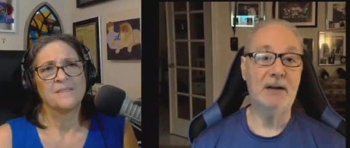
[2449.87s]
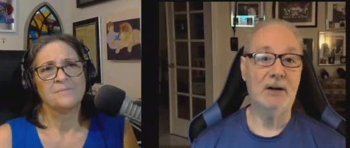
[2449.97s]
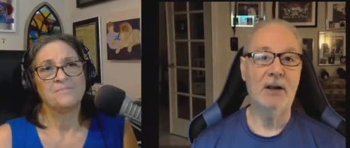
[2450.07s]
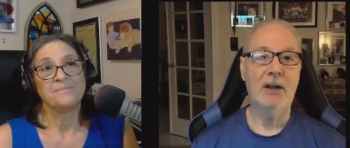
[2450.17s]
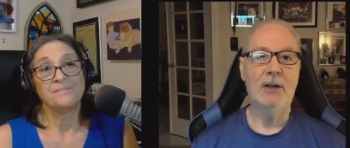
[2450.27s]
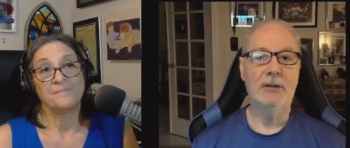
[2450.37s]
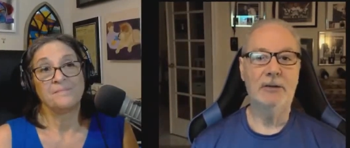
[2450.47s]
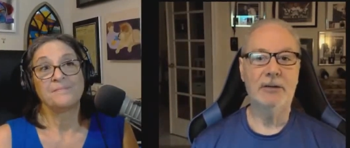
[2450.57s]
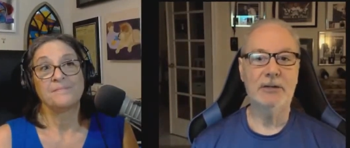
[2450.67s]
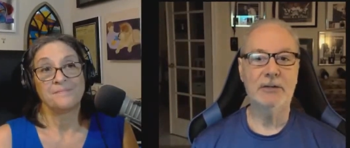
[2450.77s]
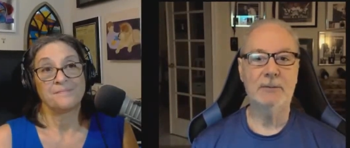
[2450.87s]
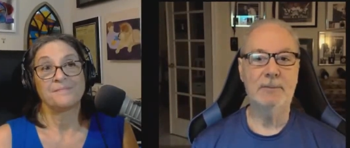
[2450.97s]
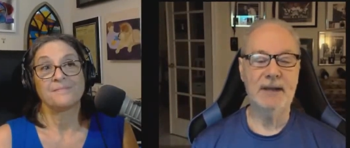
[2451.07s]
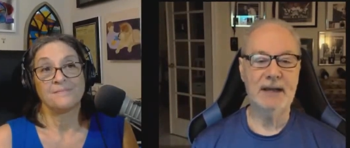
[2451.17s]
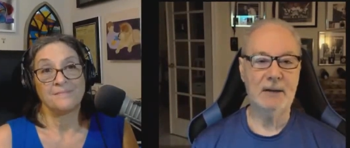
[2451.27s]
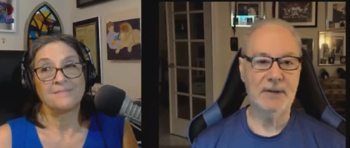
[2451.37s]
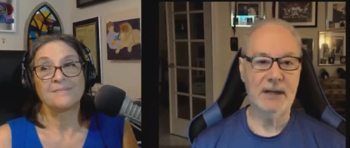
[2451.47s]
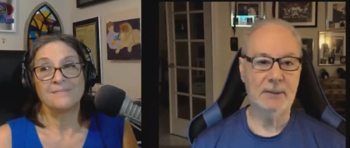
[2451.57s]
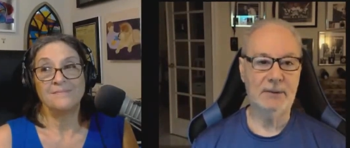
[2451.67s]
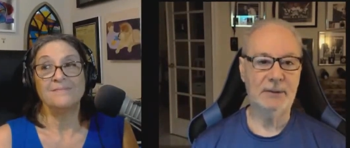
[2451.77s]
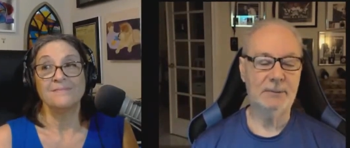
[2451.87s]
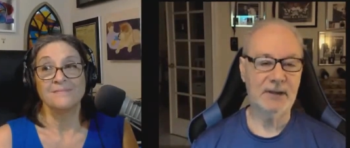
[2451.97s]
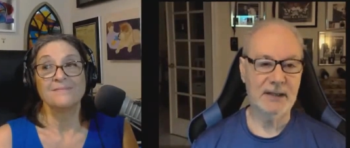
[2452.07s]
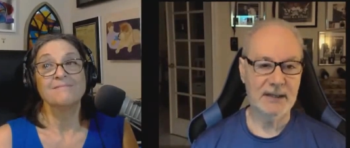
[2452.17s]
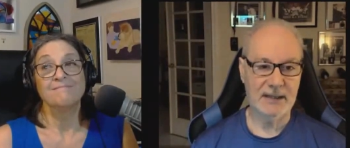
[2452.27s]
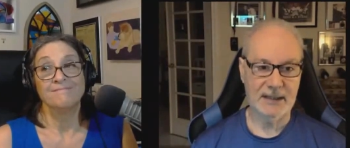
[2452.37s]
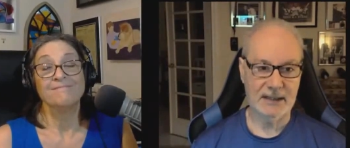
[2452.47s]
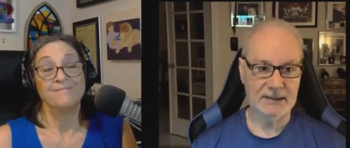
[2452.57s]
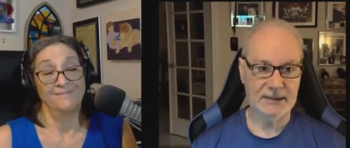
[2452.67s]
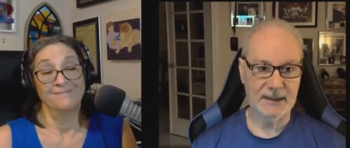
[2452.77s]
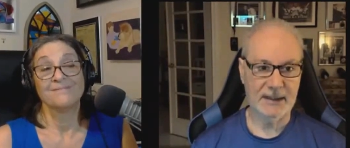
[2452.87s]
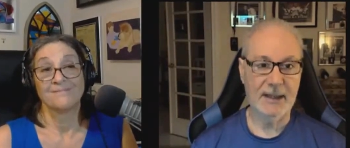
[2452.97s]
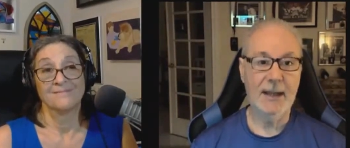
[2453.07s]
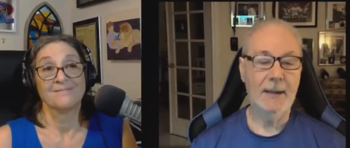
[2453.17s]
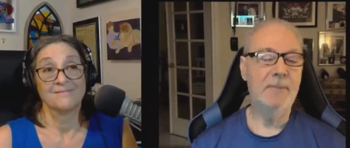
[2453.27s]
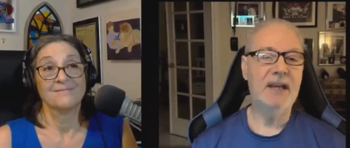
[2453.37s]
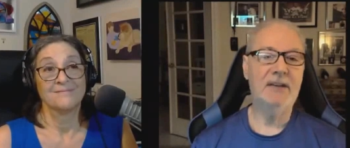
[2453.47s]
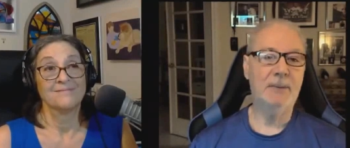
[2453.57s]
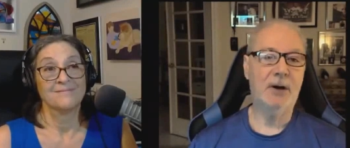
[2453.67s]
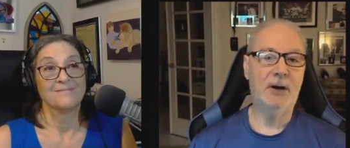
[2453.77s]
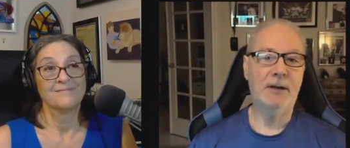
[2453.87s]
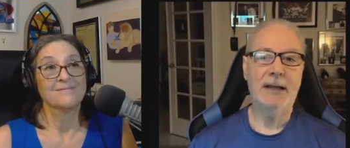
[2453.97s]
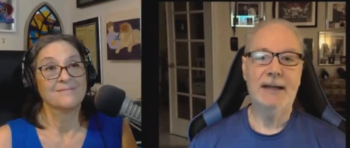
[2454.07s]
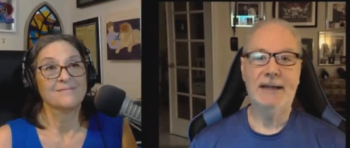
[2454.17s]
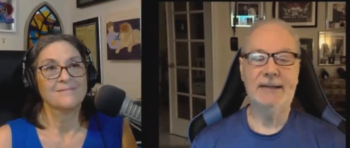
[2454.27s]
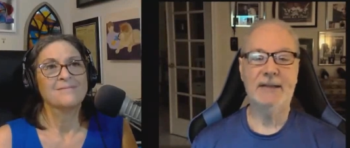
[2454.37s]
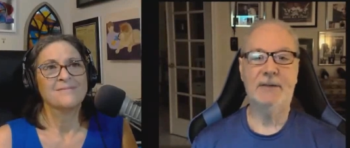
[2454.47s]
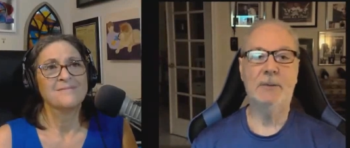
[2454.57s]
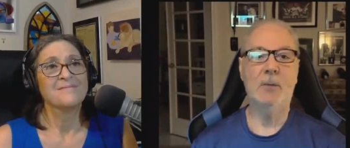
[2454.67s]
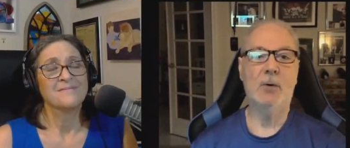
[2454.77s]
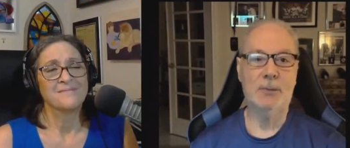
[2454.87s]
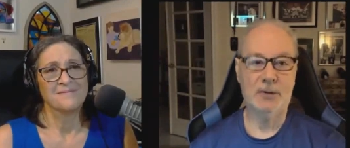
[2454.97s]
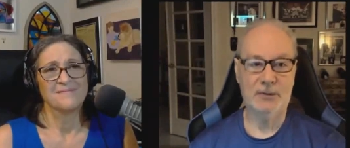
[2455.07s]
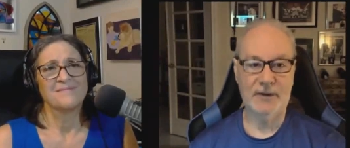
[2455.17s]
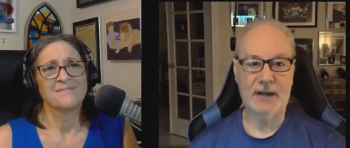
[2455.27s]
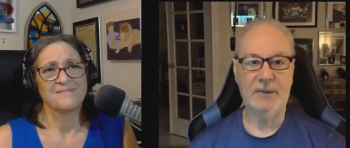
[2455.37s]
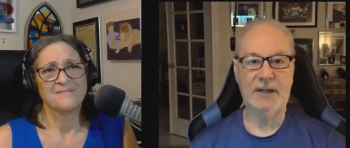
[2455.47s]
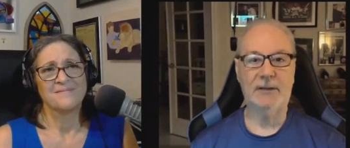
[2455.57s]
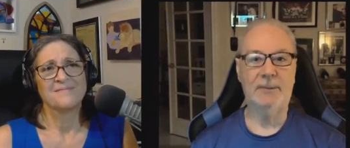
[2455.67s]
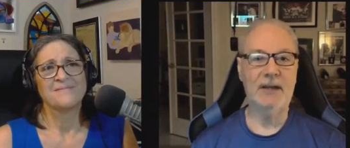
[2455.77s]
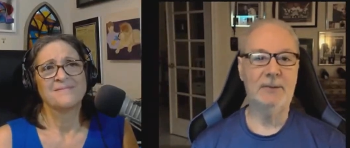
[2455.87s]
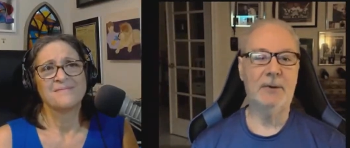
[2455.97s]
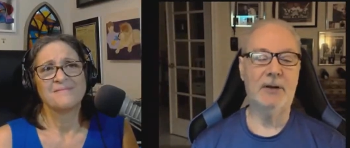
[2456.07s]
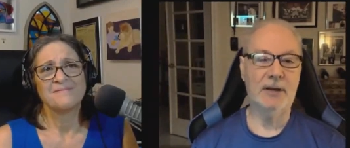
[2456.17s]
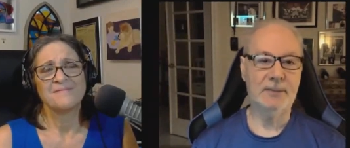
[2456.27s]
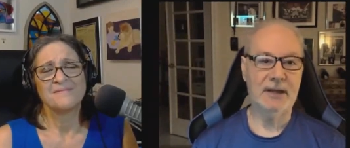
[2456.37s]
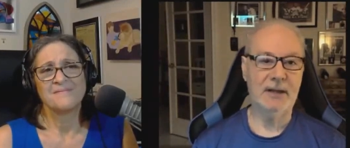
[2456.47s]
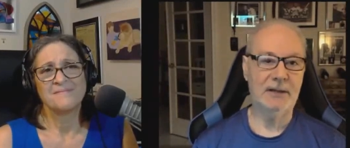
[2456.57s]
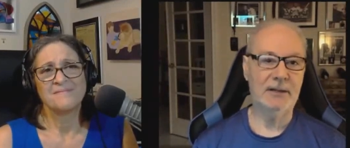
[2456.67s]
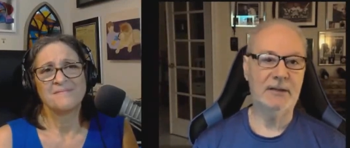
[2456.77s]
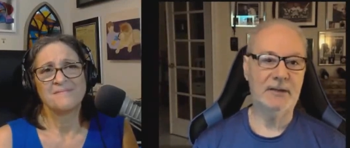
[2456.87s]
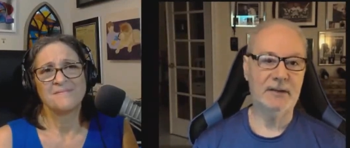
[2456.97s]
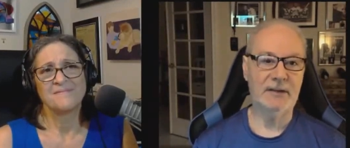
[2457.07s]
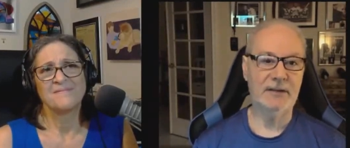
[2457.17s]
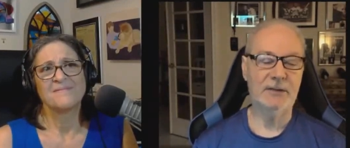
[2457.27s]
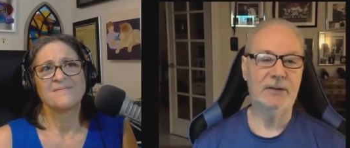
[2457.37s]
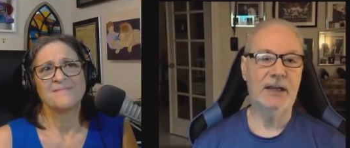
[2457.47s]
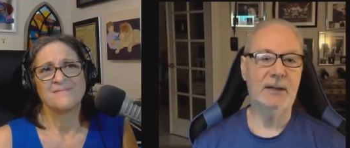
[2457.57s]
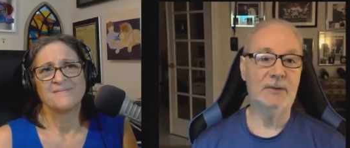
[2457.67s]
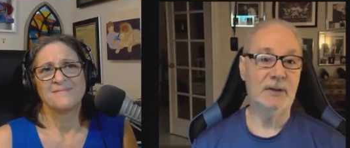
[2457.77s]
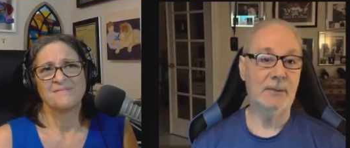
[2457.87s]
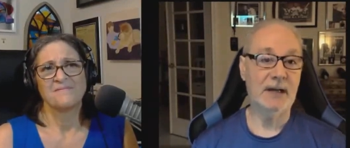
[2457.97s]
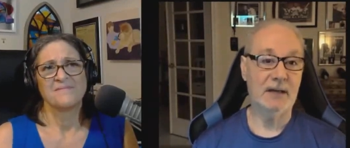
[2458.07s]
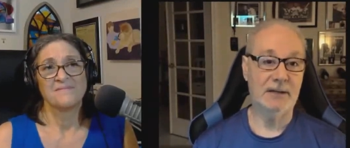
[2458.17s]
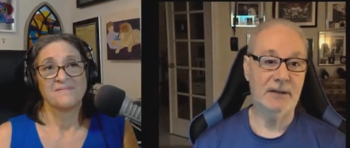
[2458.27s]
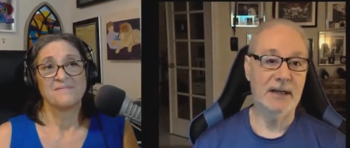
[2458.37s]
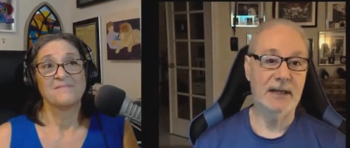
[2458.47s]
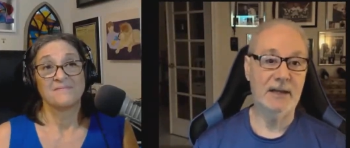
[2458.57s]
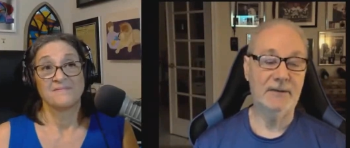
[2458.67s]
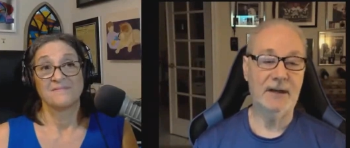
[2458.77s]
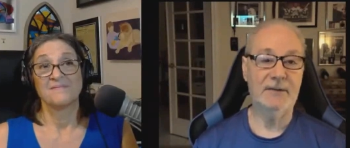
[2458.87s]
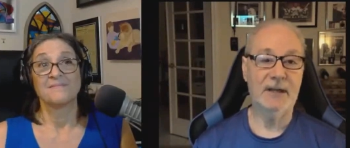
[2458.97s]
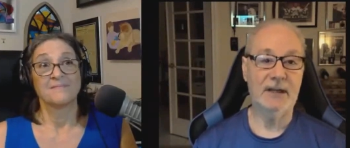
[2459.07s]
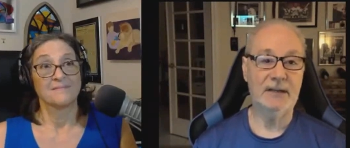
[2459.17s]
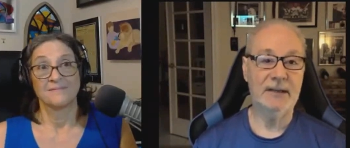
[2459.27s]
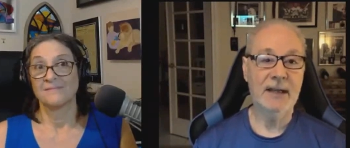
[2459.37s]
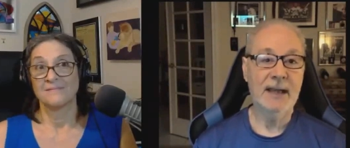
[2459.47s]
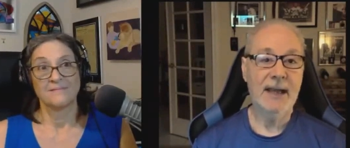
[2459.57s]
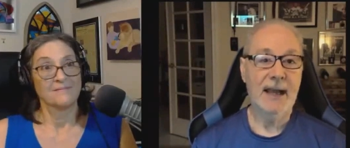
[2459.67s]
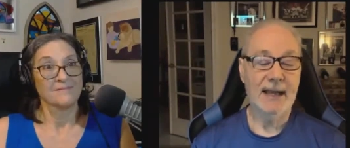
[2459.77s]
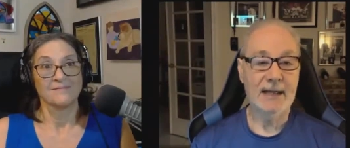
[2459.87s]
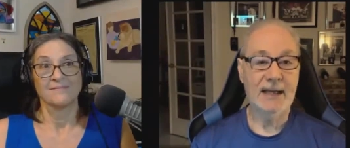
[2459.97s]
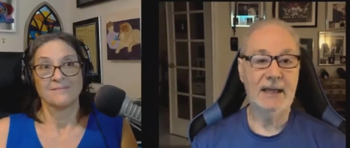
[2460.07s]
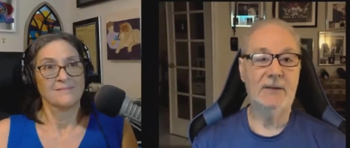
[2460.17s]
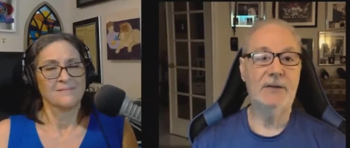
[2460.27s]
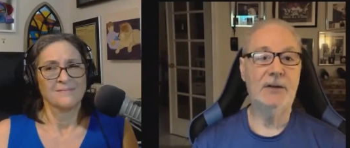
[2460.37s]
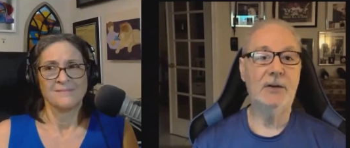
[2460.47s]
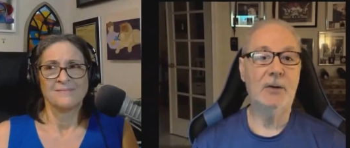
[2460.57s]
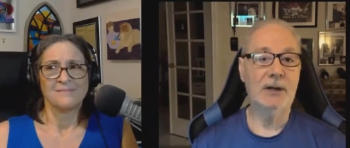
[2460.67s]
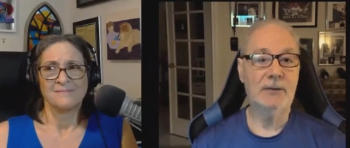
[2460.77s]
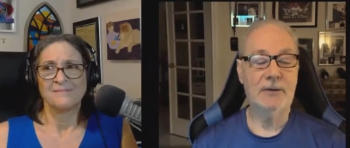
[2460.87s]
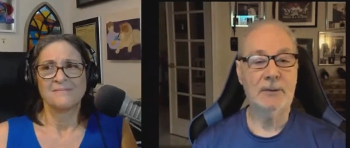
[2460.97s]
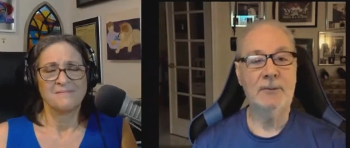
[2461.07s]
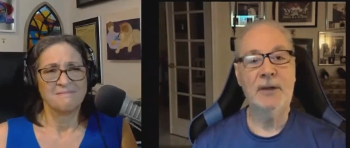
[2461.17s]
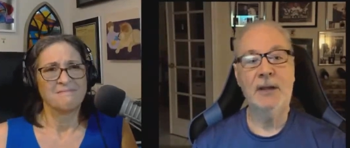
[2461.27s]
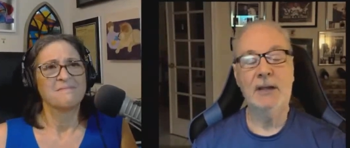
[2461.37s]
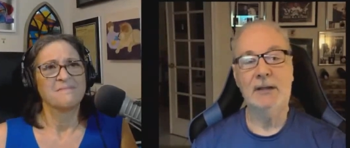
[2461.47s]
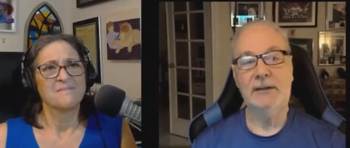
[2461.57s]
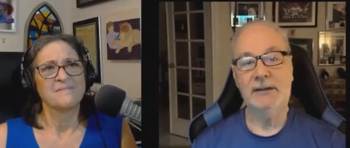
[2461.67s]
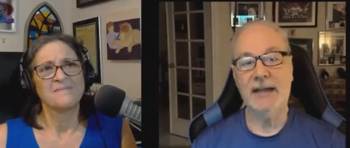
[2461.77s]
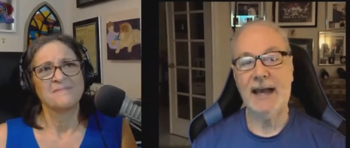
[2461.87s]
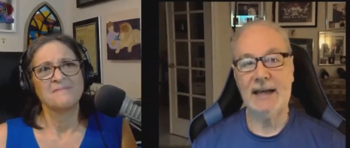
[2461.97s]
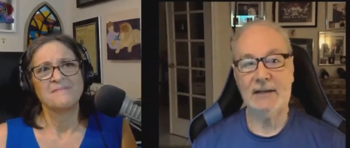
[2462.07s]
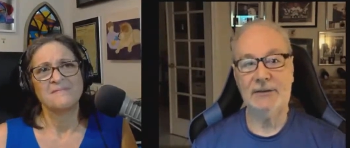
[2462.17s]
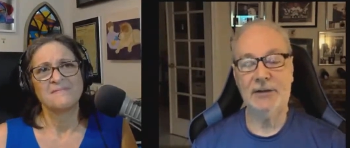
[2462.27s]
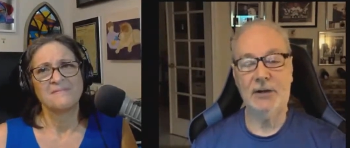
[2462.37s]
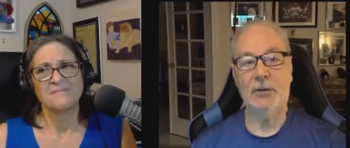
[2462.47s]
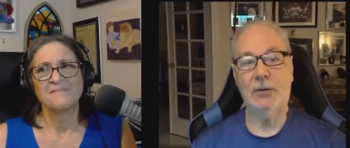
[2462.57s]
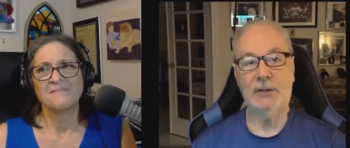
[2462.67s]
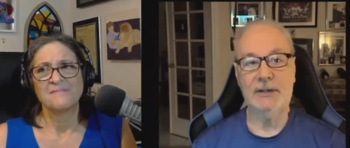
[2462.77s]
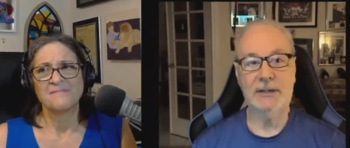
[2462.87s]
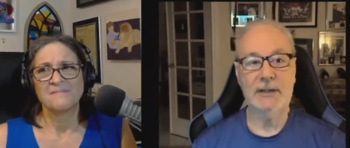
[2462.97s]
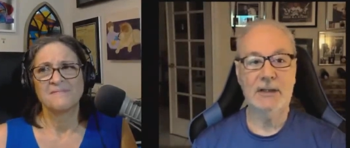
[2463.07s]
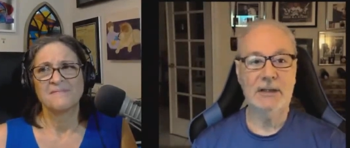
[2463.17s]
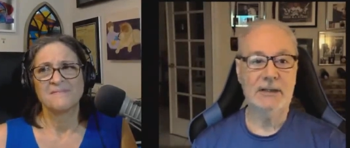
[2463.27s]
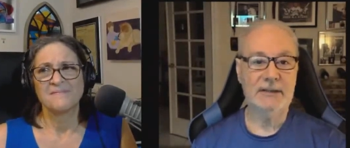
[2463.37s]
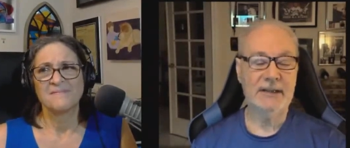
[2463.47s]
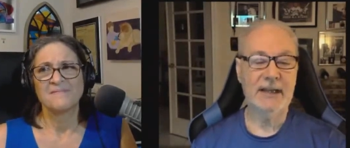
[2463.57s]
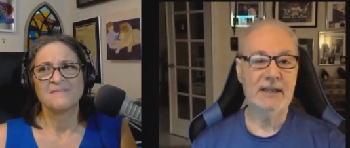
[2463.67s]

Speaker 1: will be better, so that you'll better be able to play the next day. Baseball, it's even more profound, because baseball, they play 162 games in about 185 days. And again, if you're going from Seattle to Oakland